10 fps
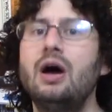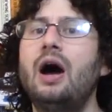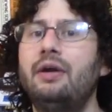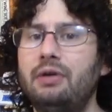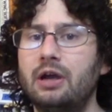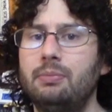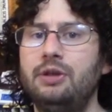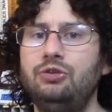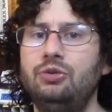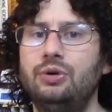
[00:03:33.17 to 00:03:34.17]
I
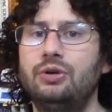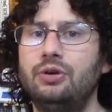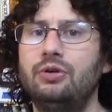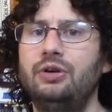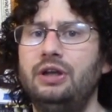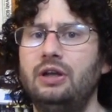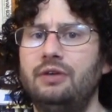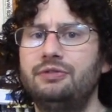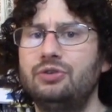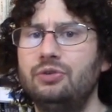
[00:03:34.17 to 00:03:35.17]
recommend you do it early enough so